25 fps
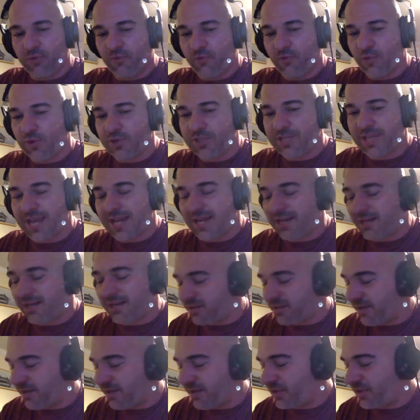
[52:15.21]
for 10 and
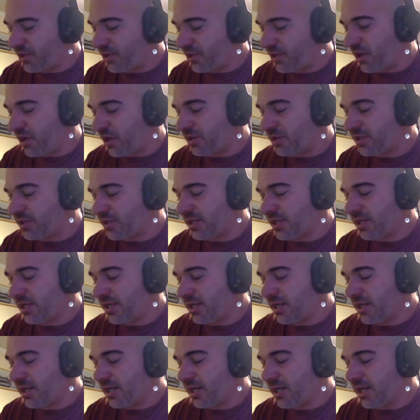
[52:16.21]
11 yards.
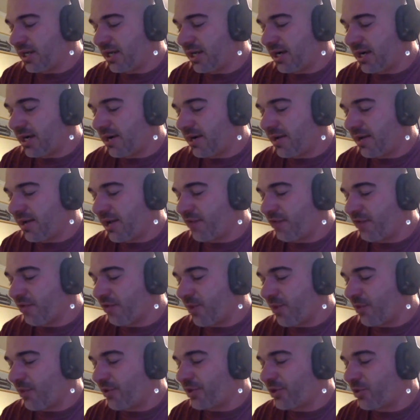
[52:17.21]

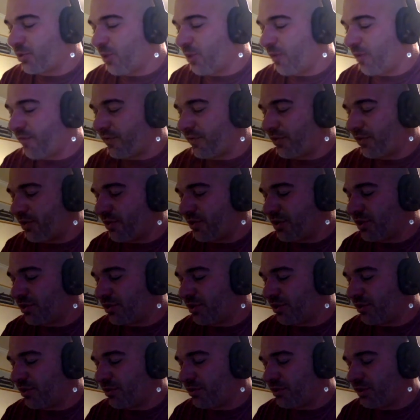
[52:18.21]
Ingram only 12 for
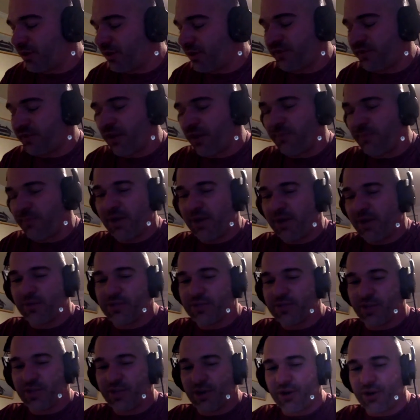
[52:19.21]
32, so after the big
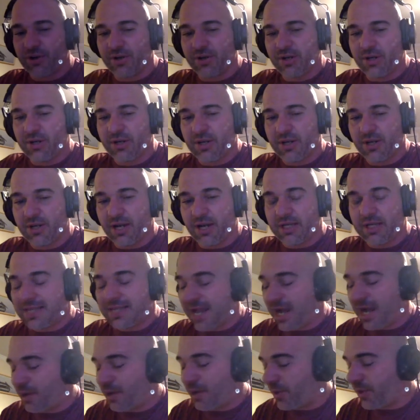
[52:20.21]
return
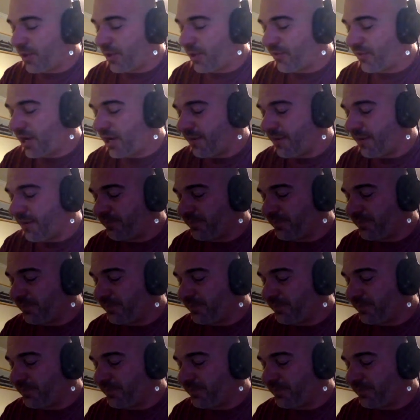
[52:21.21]
down week for him.